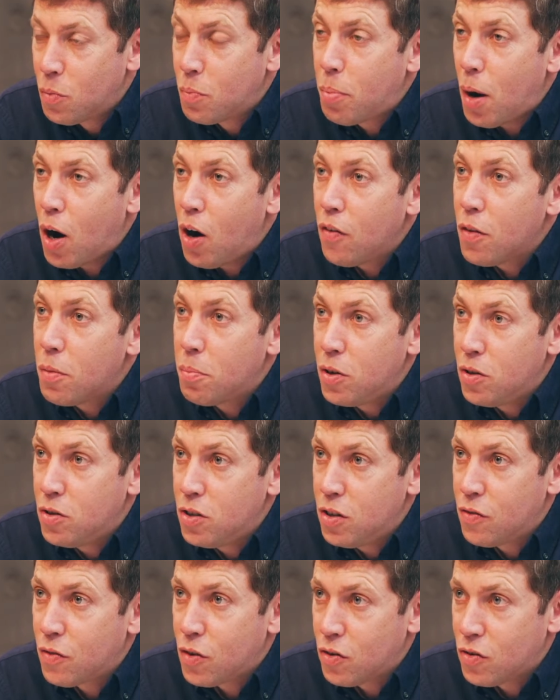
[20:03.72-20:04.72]
part of the
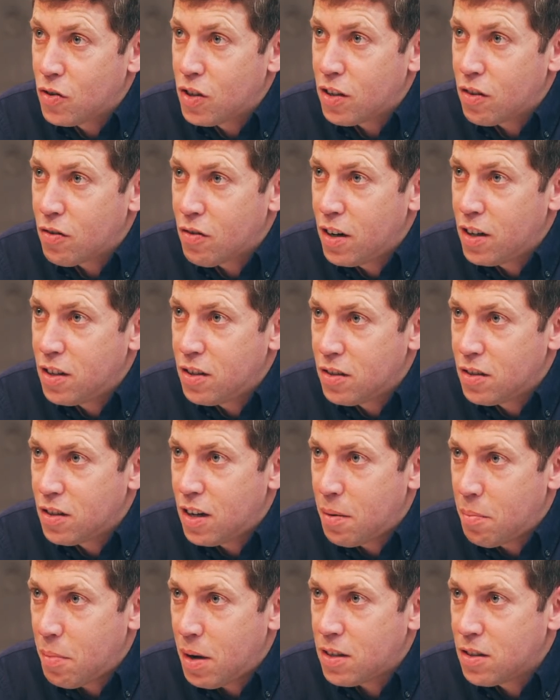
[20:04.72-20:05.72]
beauty of content creators
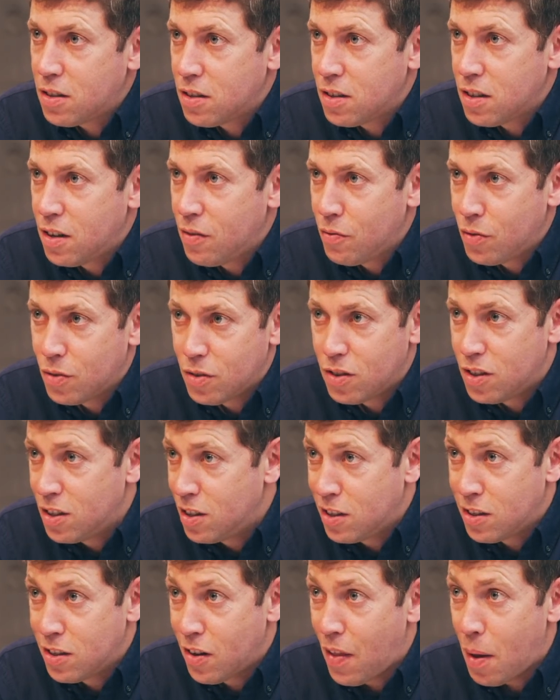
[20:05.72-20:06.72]
and ambassadors and
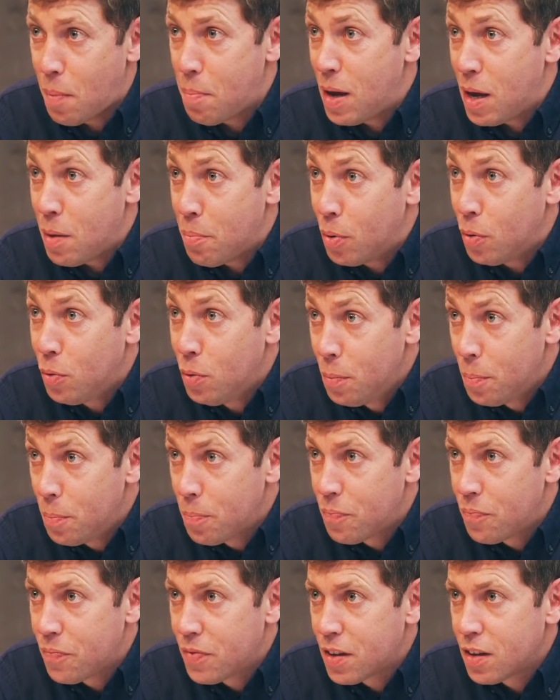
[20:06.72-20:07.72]
influencers is that they're people.
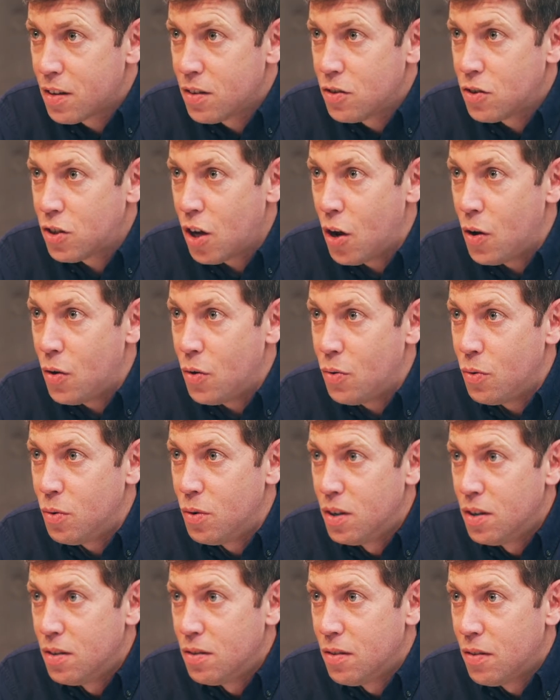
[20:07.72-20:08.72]
So
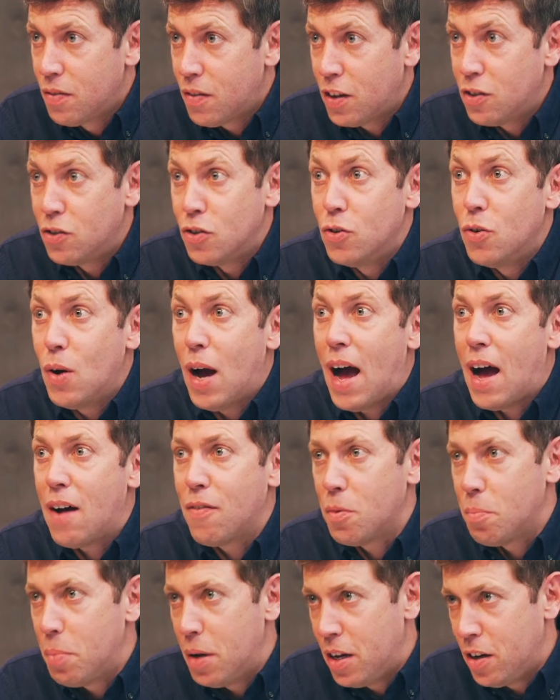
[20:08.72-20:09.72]
they do
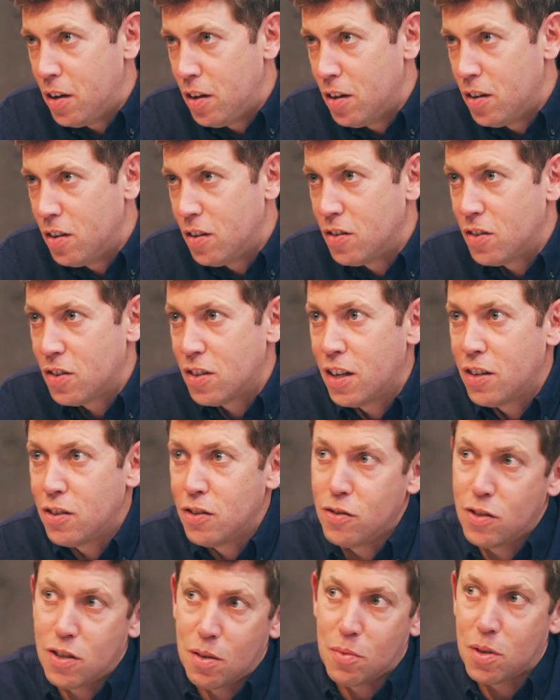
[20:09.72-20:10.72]
have opinions. They
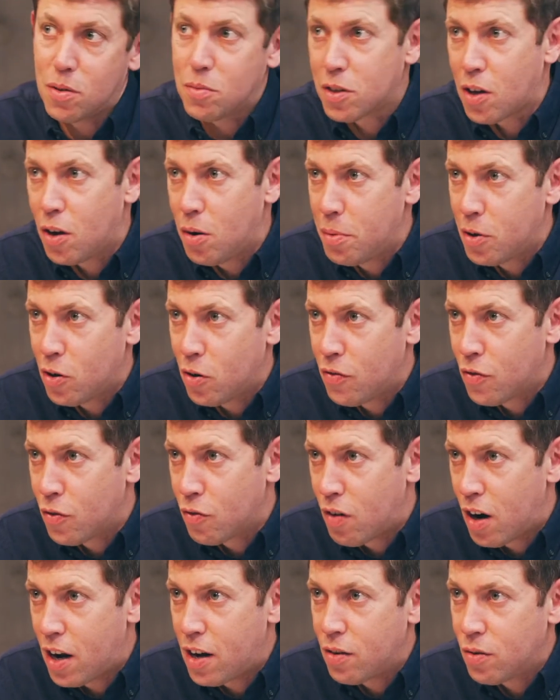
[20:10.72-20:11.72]
do sometimes go a bit off
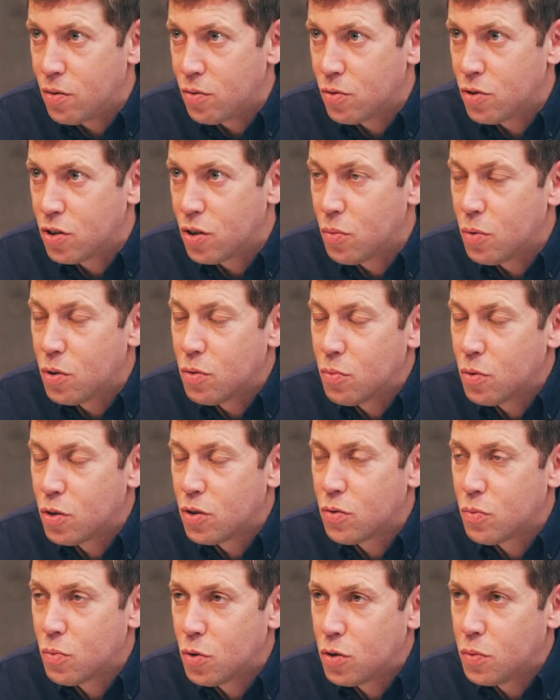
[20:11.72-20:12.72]
the rails. So
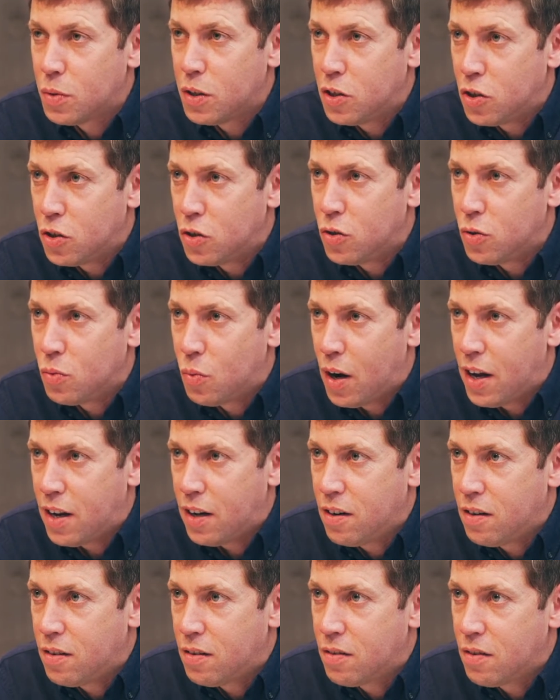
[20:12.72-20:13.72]
what do we do
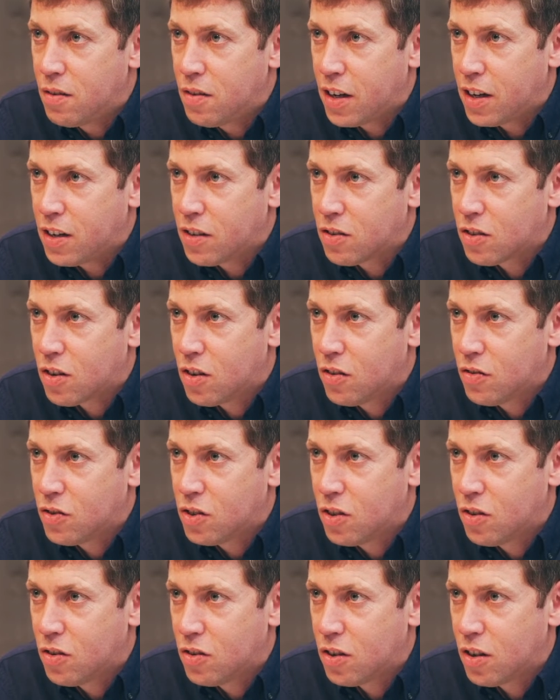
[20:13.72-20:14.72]
when things kind of
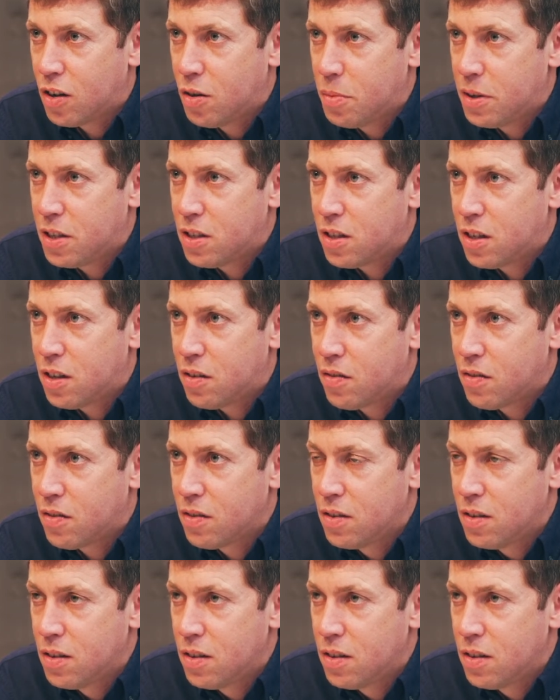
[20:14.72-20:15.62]
start to go a bit south?